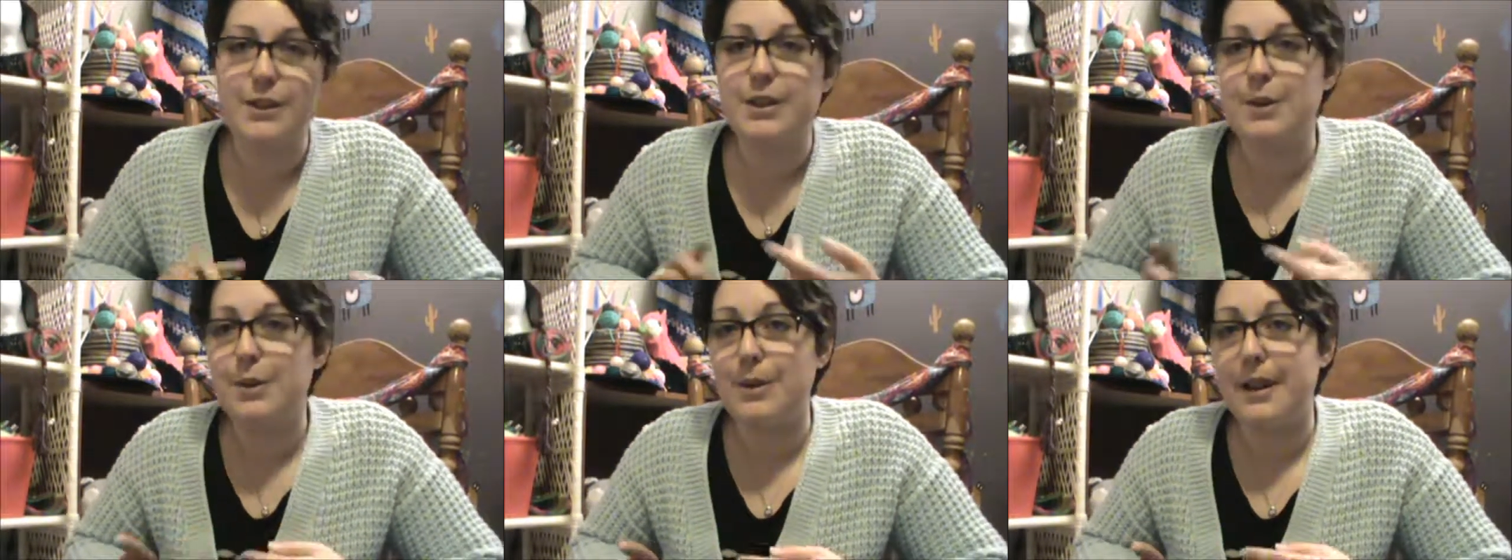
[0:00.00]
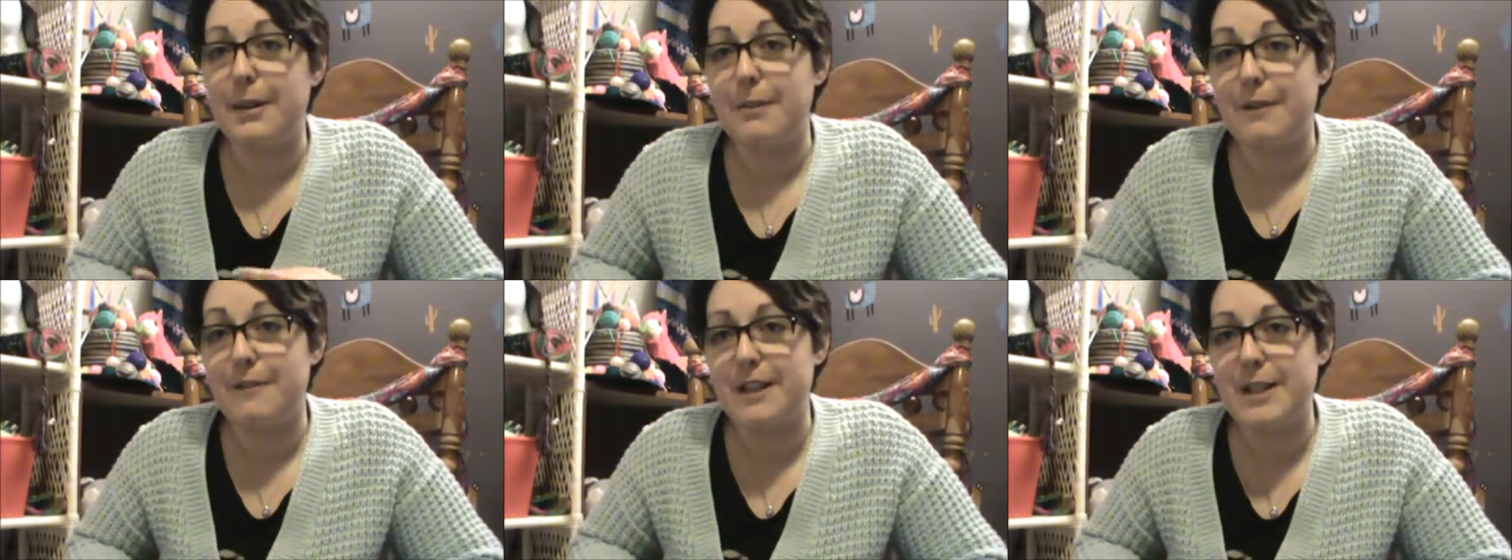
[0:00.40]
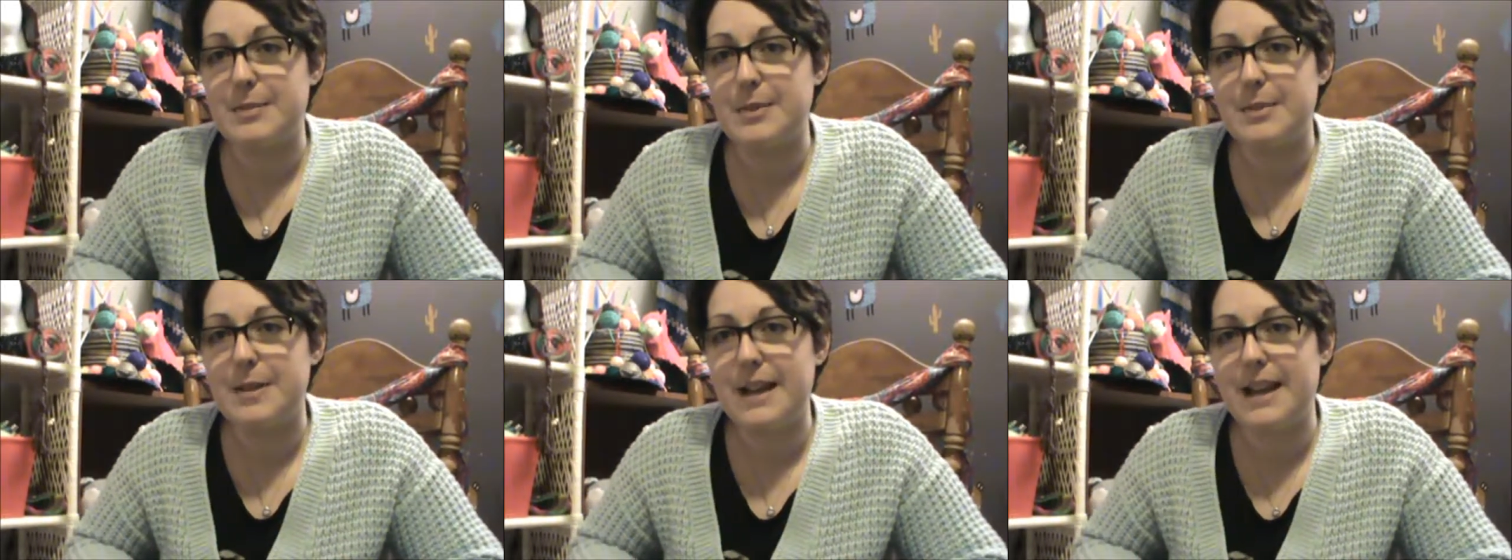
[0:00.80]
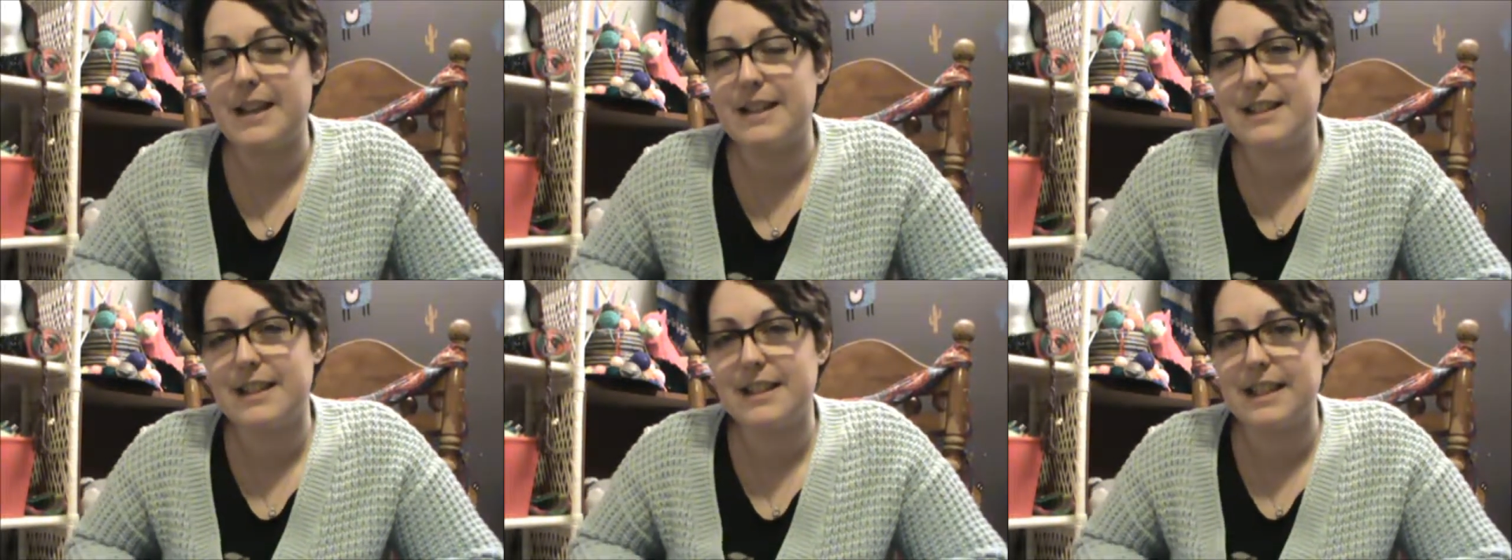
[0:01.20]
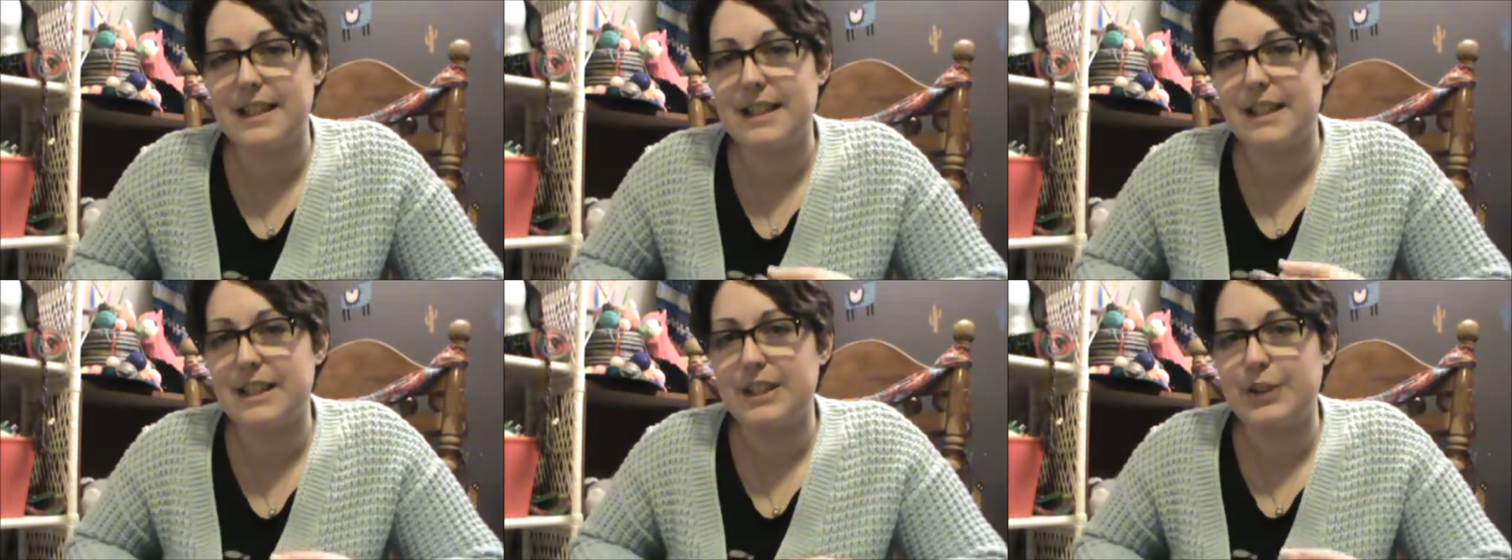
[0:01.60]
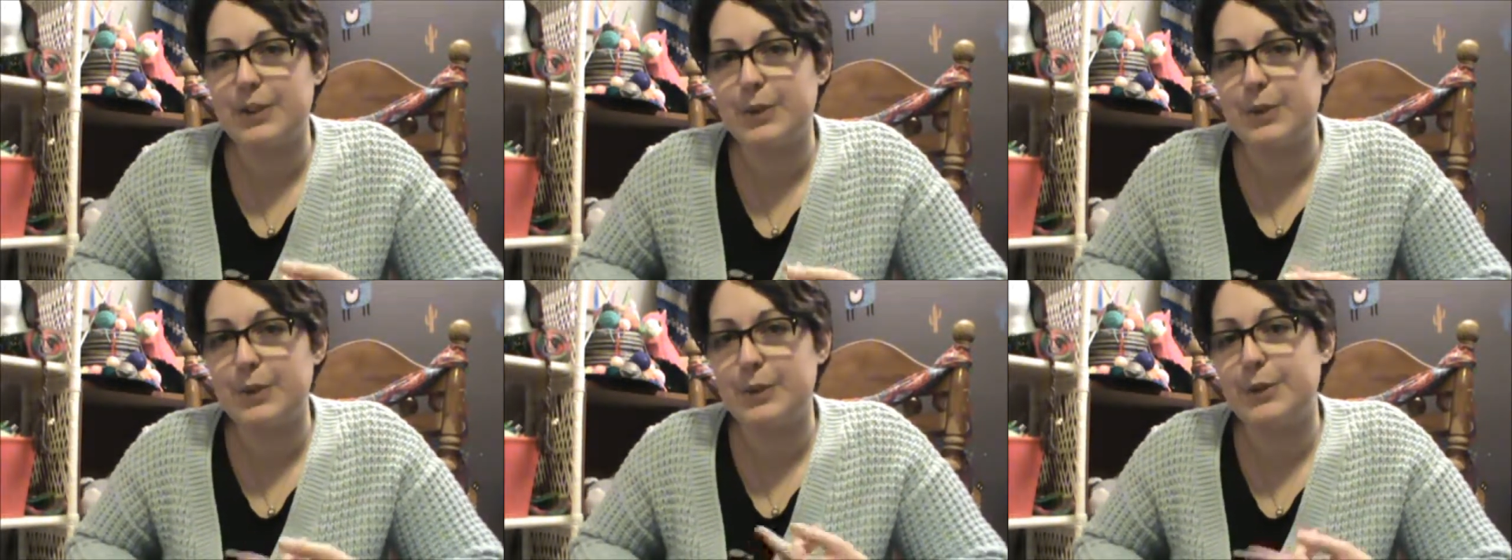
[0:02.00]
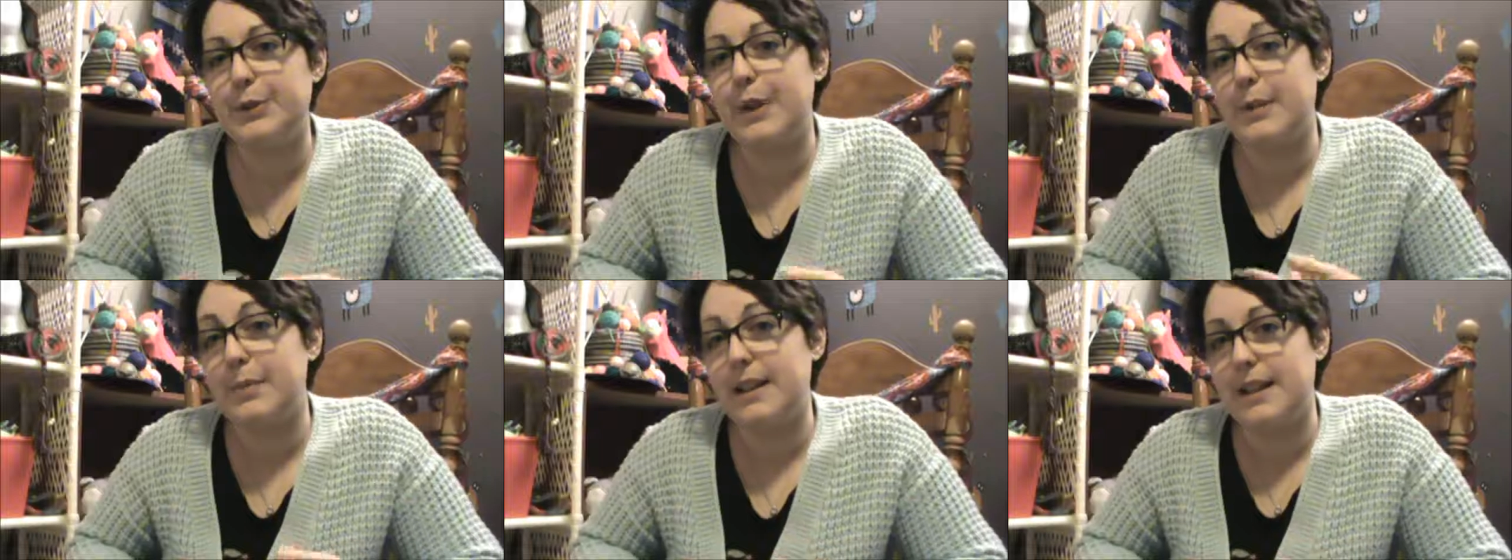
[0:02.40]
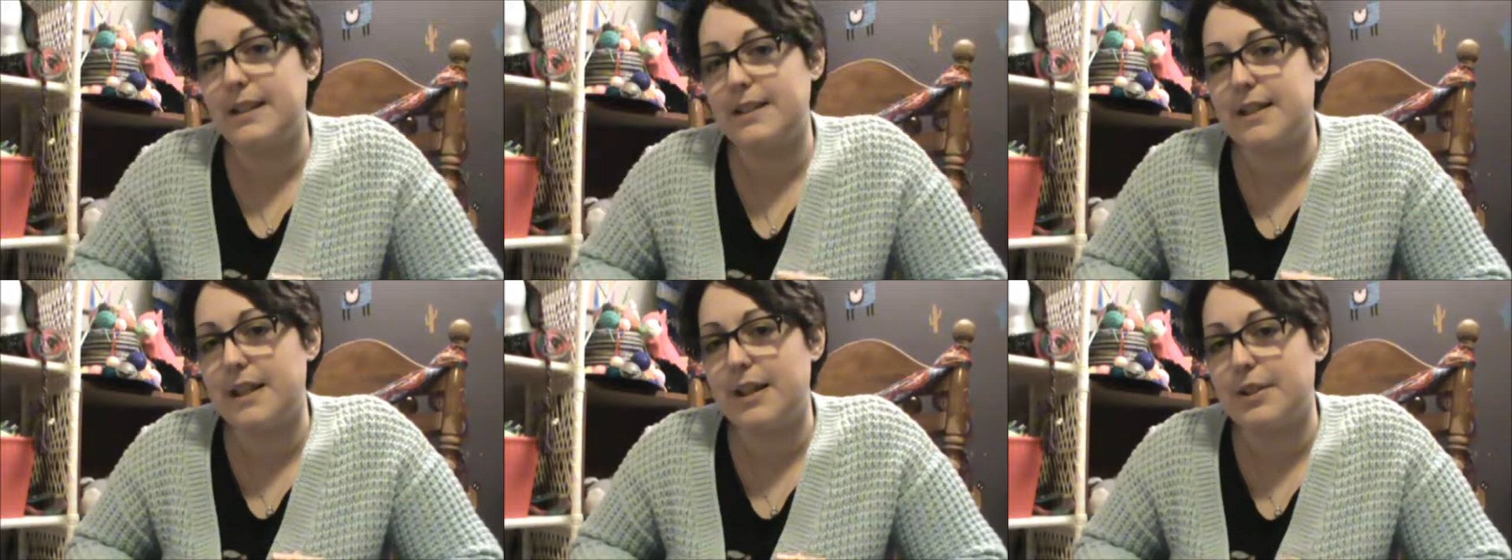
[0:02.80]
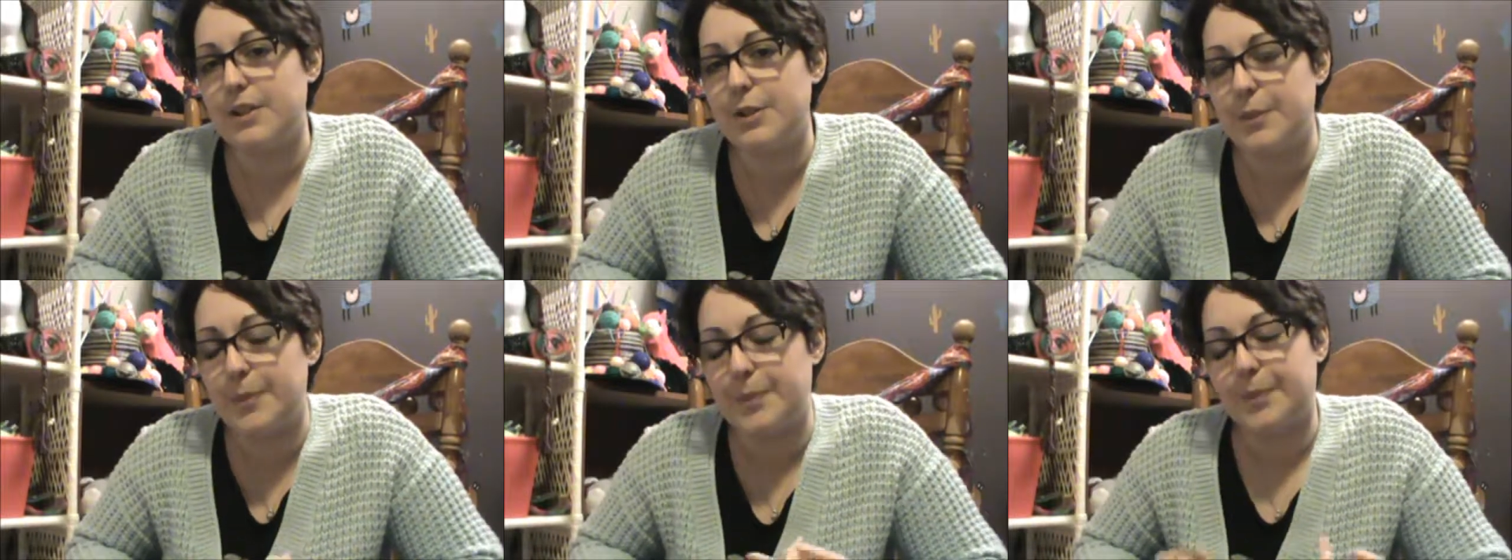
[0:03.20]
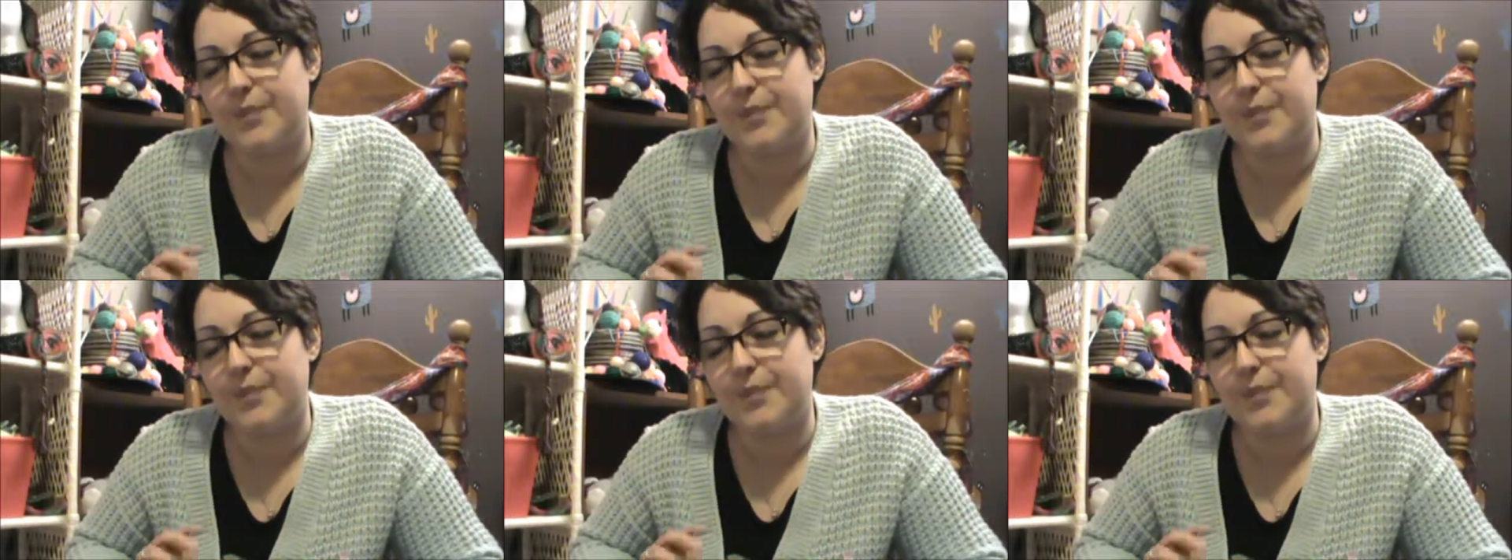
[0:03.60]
can go like my Facebook page because I tend to do updates there too.